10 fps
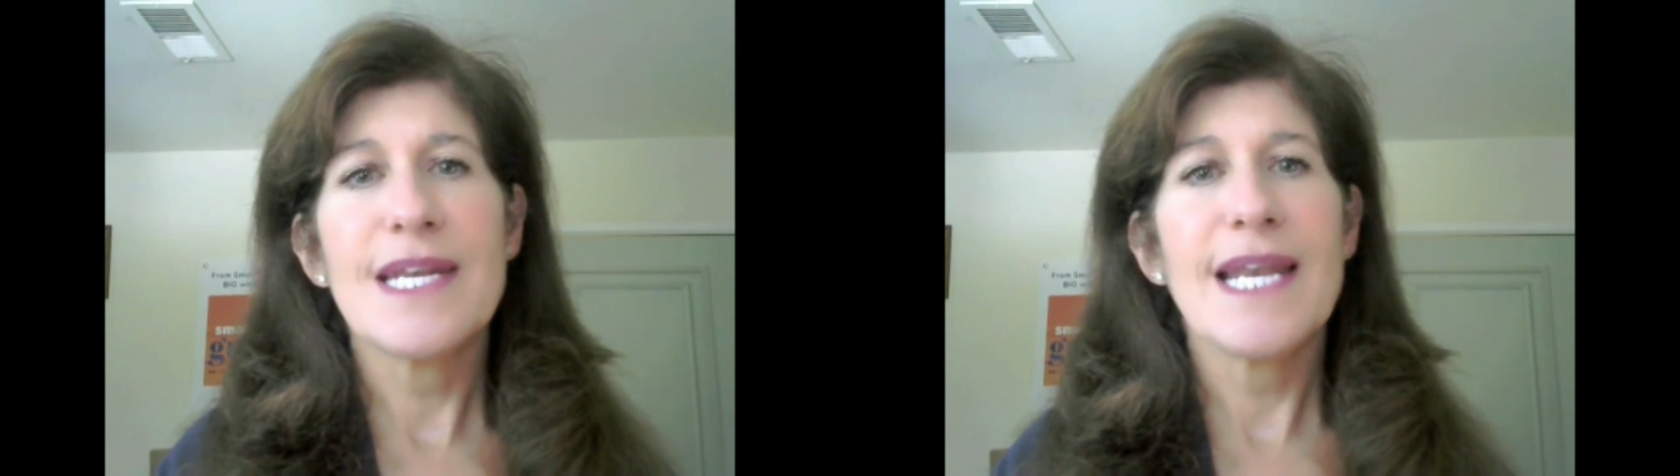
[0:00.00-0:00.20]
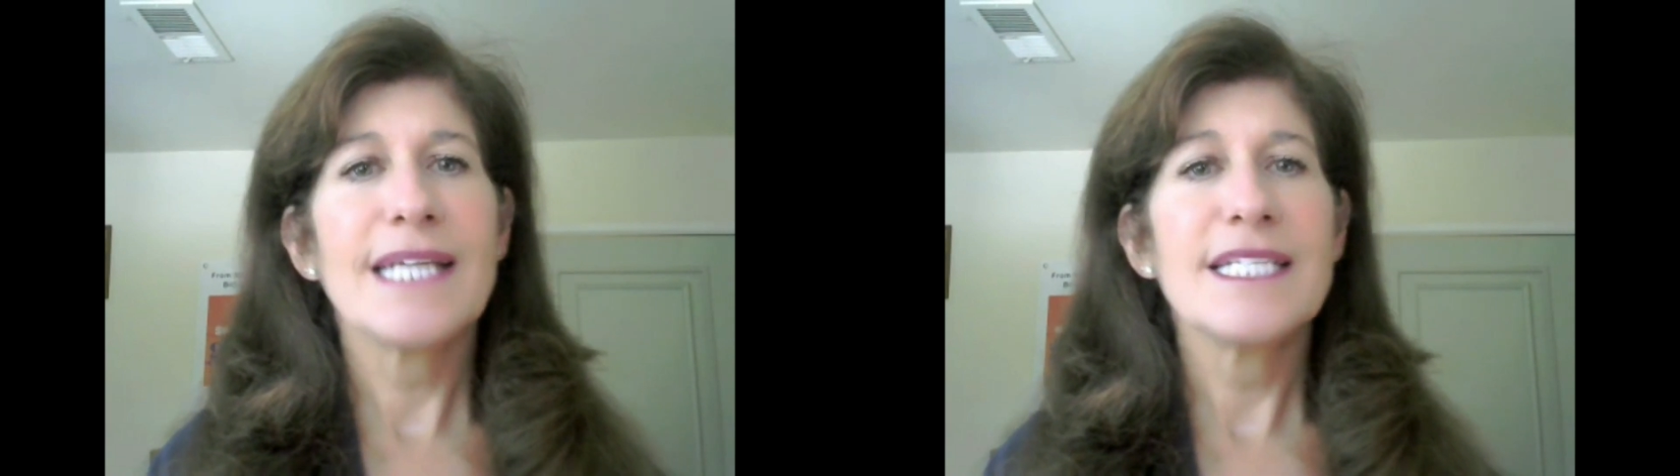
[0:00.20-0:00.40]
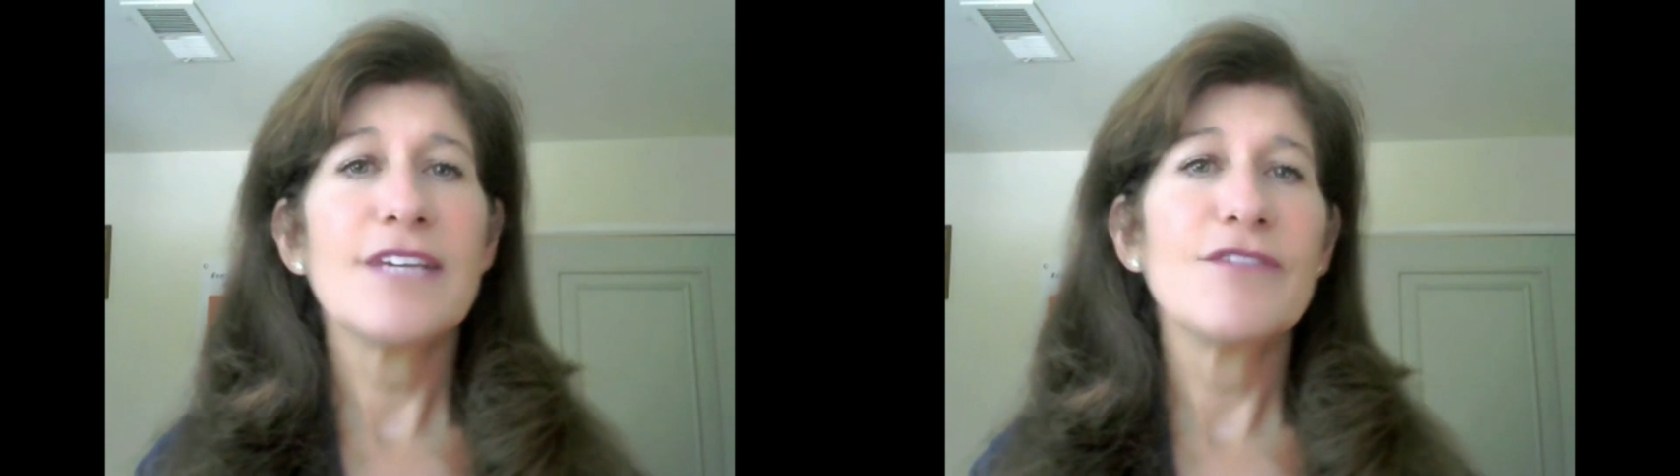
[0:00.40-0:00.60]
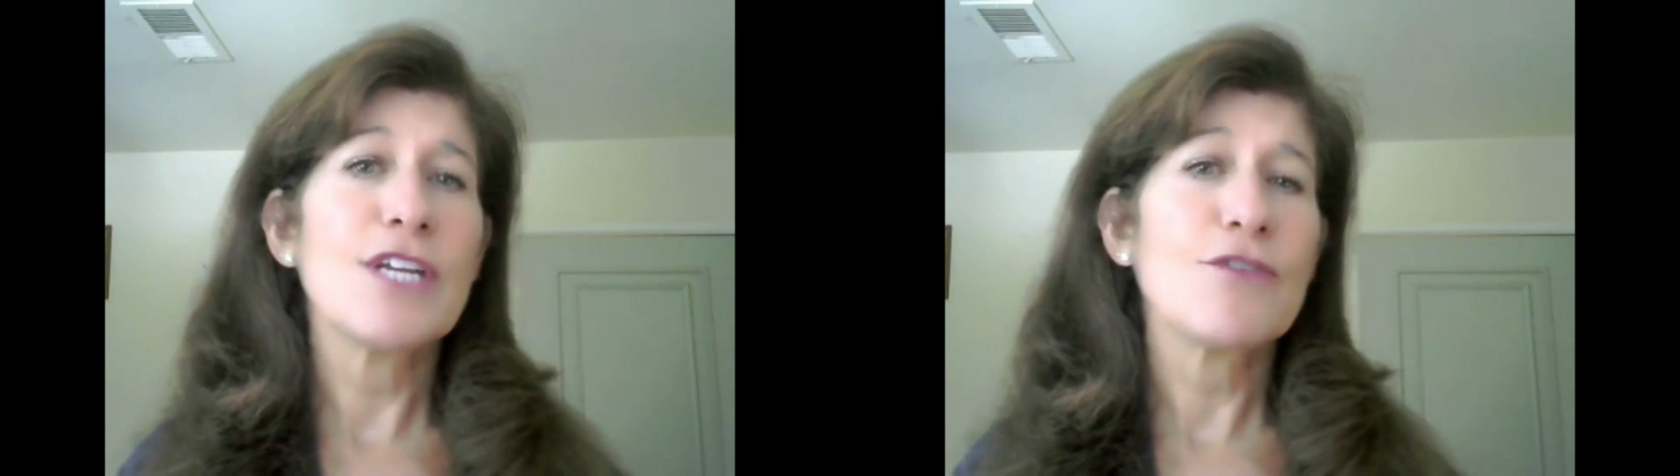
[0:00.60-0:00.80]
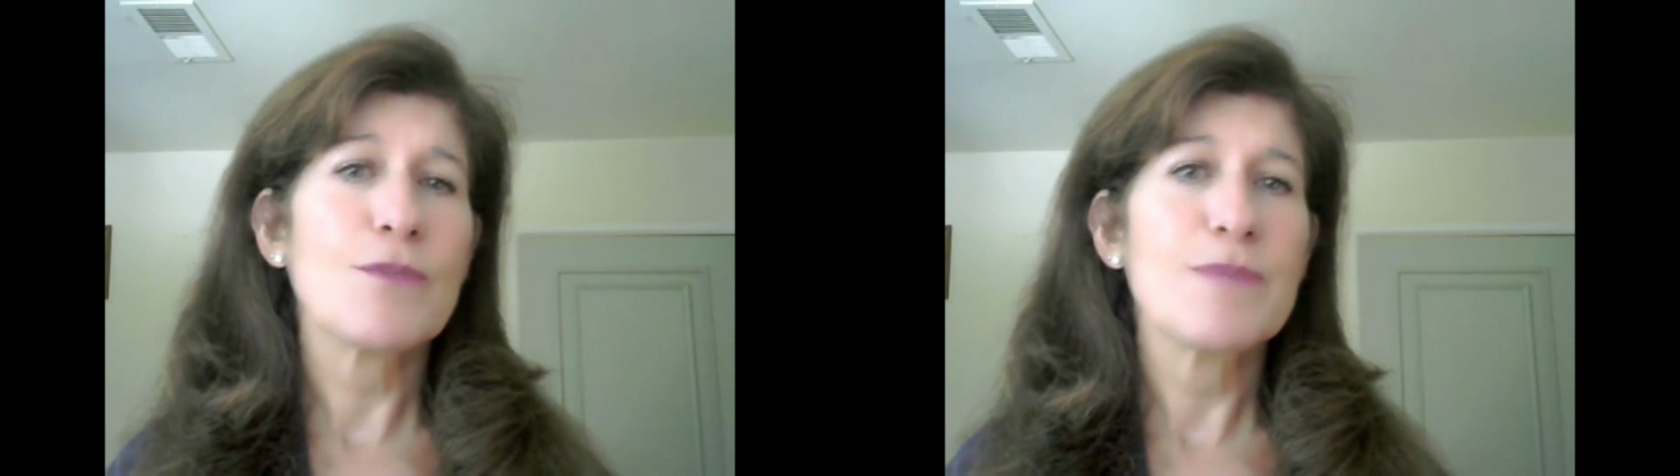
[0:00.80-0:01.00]
and
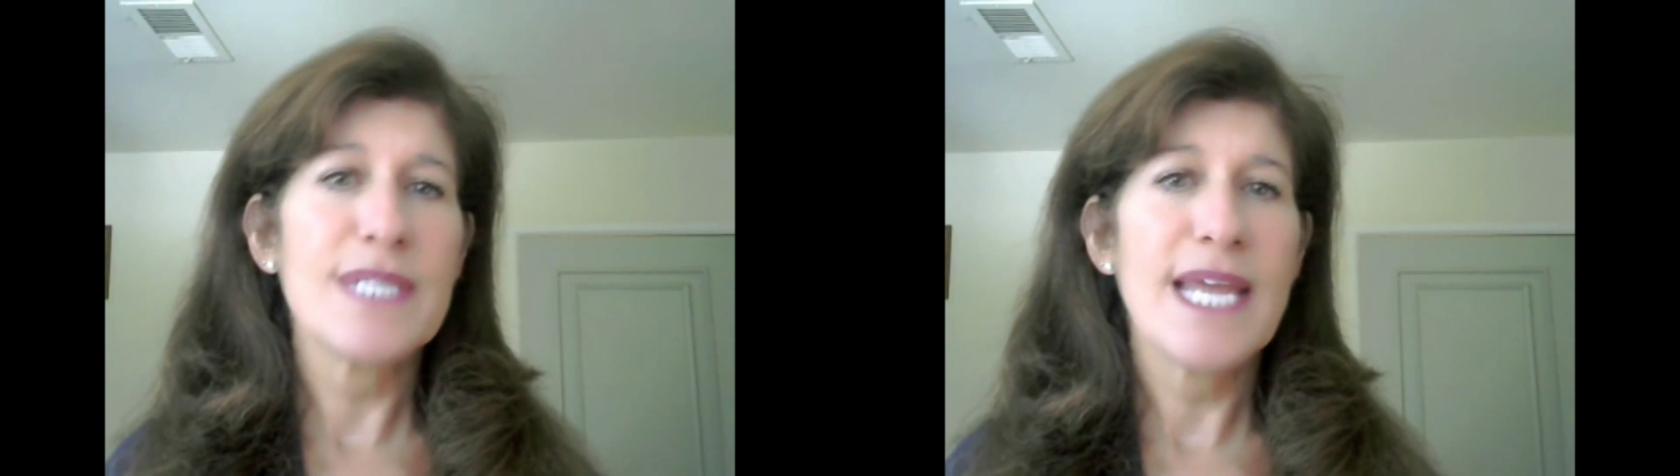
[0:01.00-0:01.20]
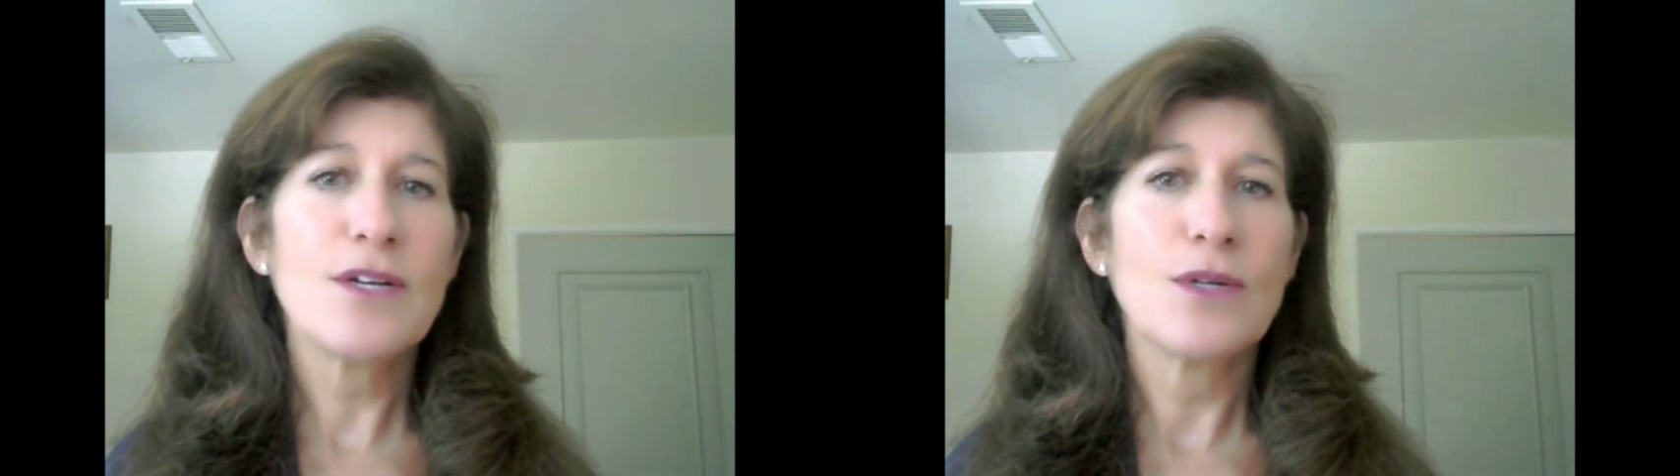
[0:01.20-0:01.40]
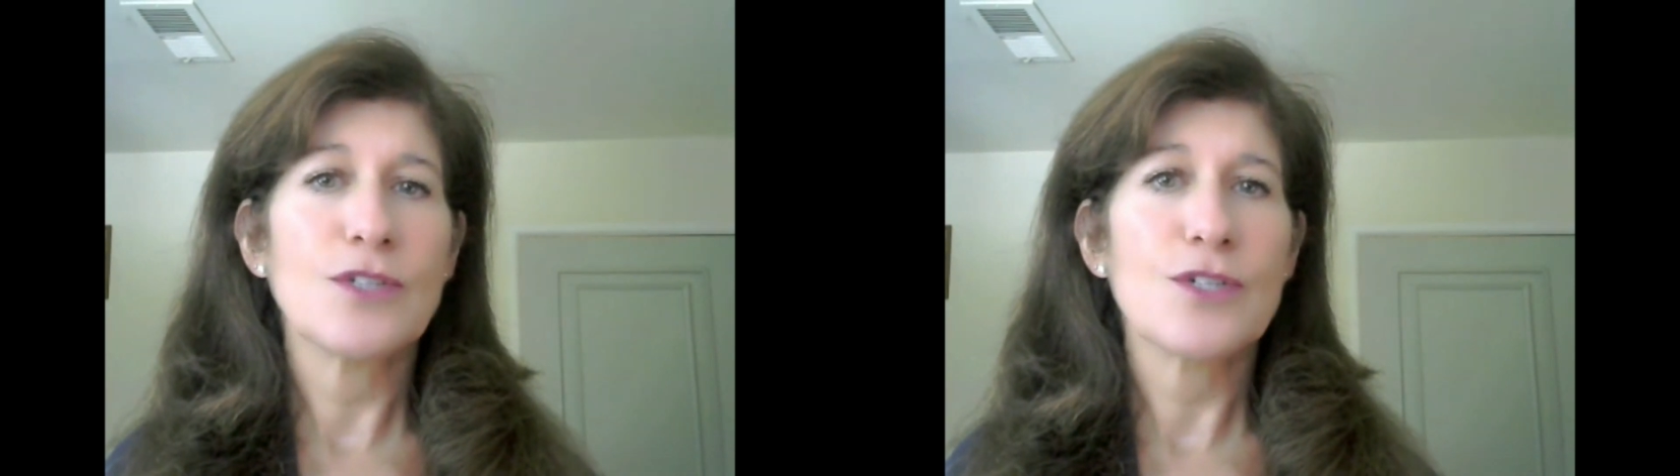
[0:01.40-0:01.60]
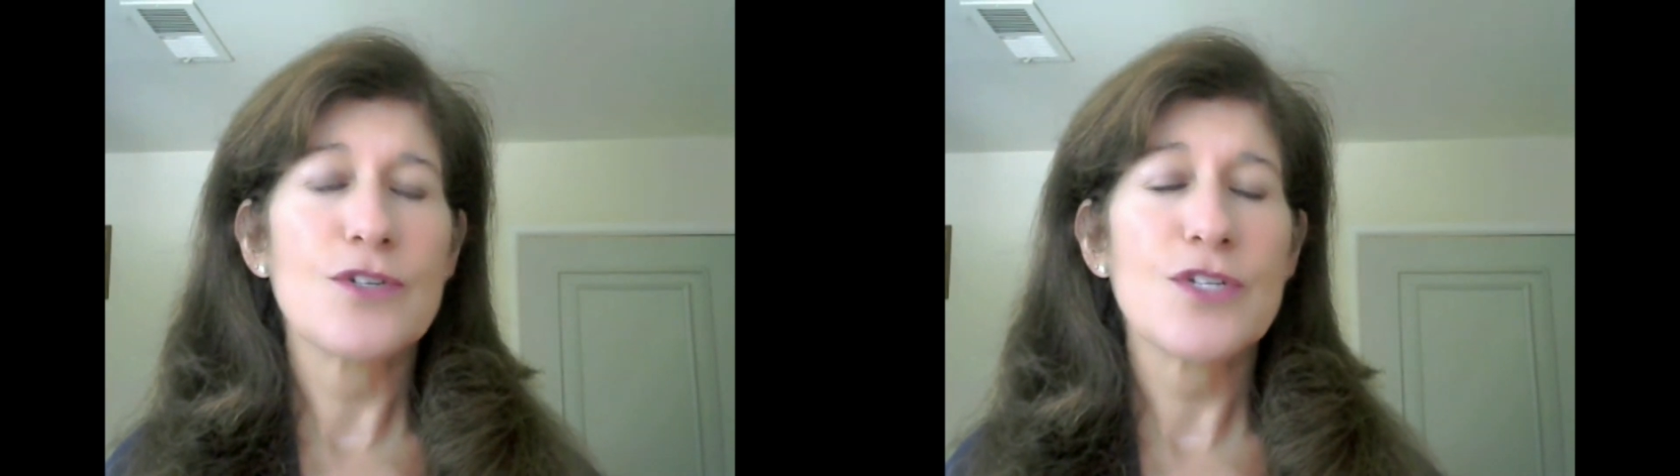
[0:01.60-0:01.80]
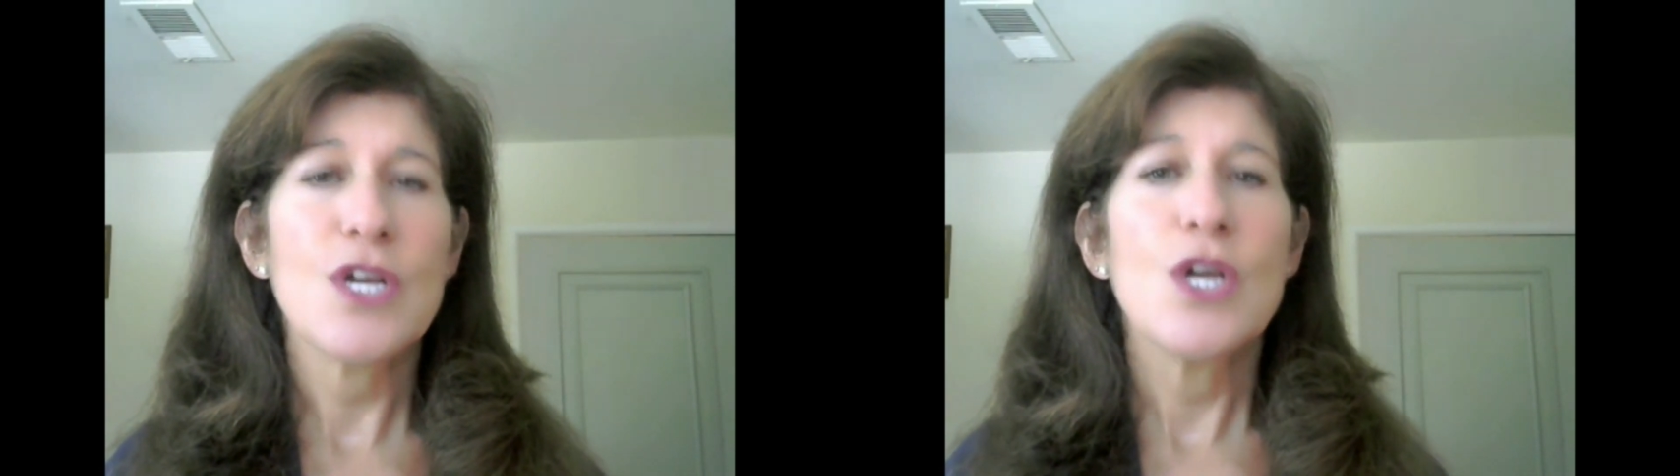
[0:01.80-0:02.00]
activity from
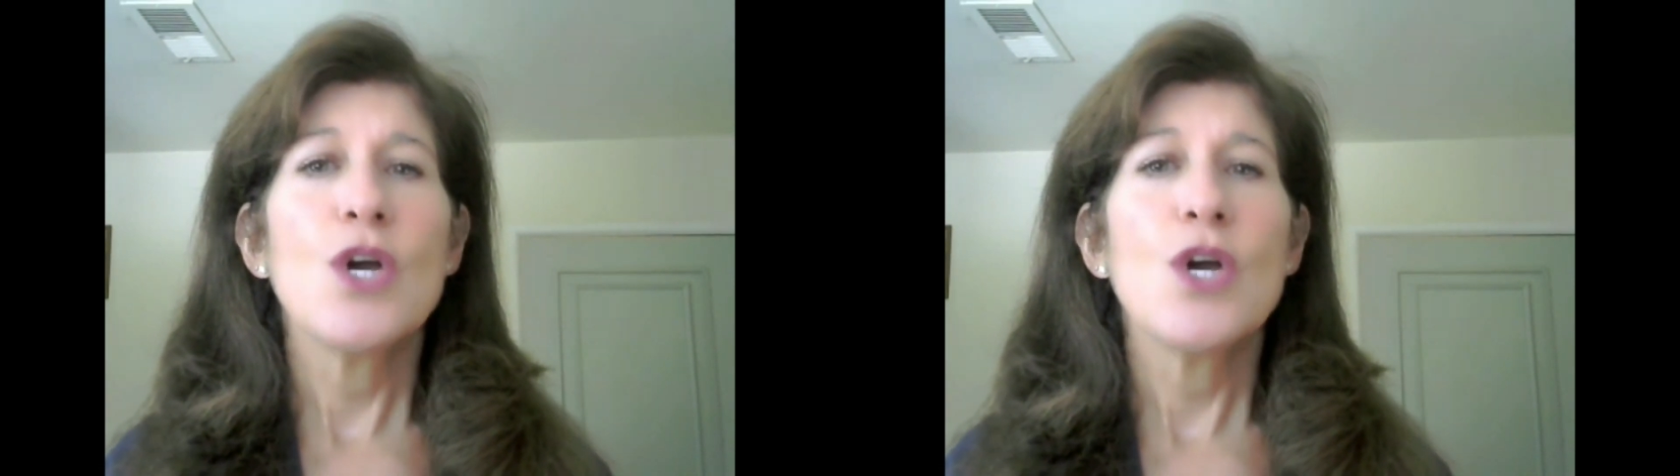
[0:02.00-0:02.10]
stakeholders,